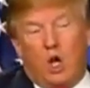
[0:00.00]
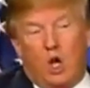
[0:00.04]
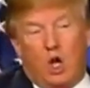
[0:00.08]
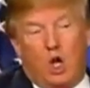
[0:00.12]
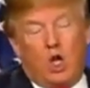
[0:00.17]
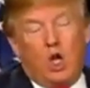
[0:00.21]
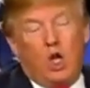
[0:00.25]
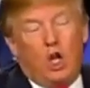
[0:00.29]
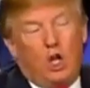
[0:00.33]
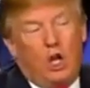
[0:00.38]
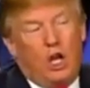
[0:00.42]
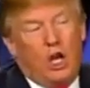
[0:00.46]

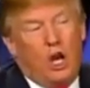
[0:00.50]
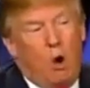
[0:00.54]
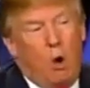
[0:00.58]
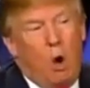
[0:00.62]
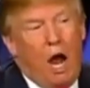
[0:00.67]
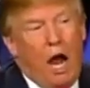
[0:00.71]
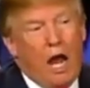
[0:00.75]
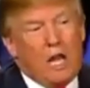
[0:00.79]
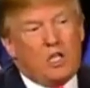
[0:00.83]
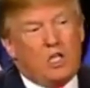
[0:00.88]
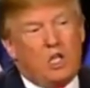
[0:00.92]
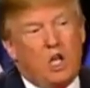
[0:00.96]
You know
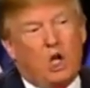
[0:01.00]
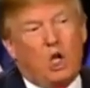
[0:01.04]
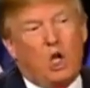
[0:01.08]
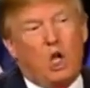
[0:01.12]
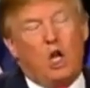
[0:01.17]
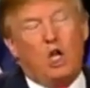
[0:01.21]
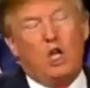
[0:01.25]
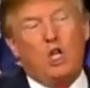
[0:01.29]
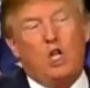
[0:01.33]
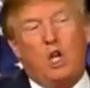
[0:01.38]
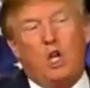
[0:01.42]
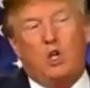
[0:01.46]
what? The
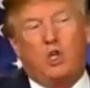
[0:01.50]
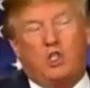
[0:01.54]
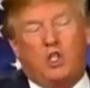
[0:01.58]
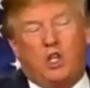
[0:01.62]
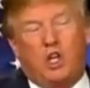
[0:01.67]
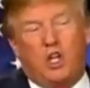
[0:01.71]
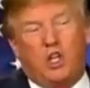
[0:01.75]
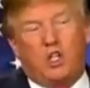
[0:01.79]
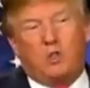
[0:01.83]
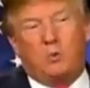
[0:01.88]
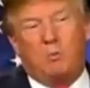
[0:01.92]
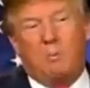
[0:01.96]
good news
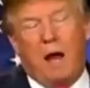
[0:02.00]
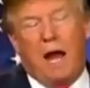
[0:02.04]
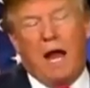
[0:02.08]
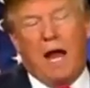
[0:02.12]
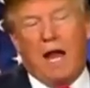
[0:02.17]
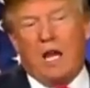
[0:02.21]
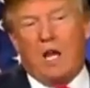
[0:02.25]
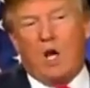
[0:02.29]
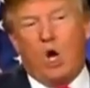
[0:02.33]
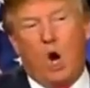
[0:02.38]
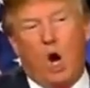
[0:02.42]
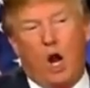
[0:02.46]
is my
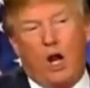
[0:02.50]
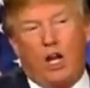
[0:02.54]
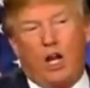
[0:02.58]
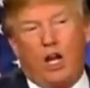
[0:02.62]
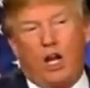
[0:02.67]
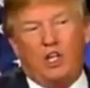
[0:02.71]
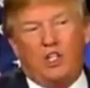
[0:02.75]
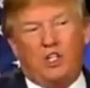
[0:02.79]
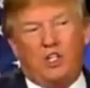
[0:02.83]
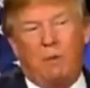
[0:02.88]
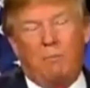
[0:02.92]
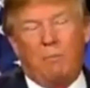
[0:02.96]

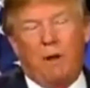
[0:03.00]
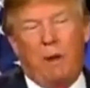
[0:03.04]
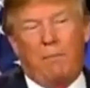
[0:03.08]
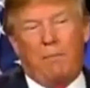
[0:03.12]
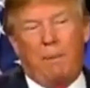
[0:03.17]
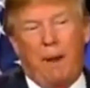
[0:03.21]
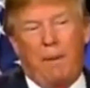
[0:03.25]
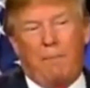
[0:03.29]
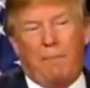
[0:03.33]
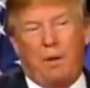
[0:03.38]
audience and my people.